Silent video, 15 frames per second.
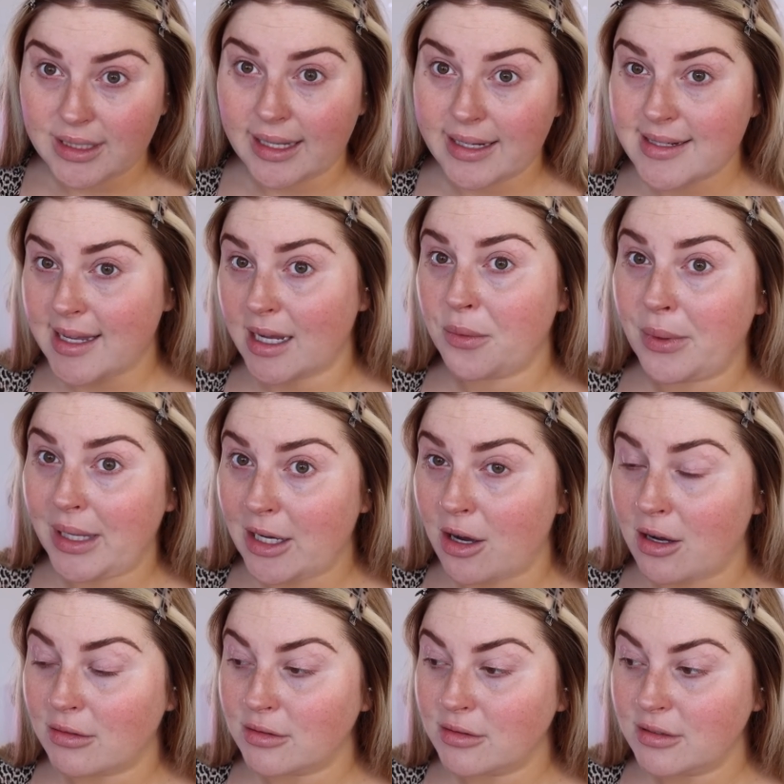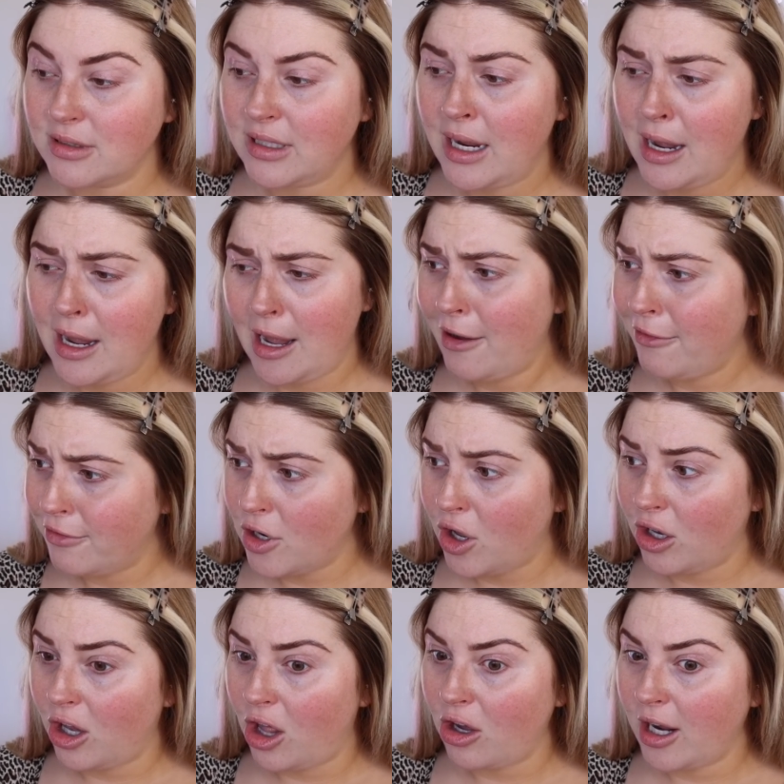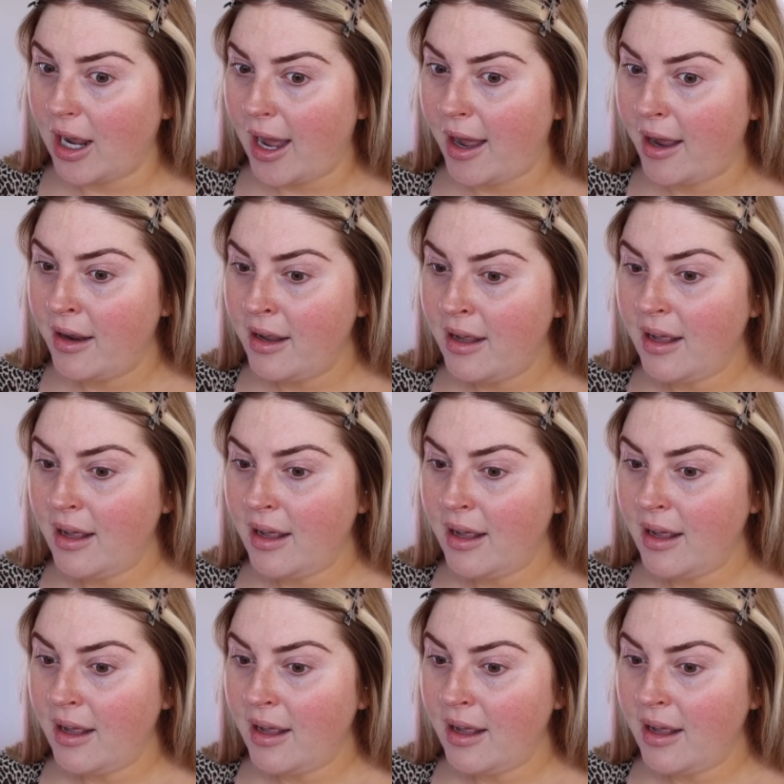Like it's like a week old, if not longer.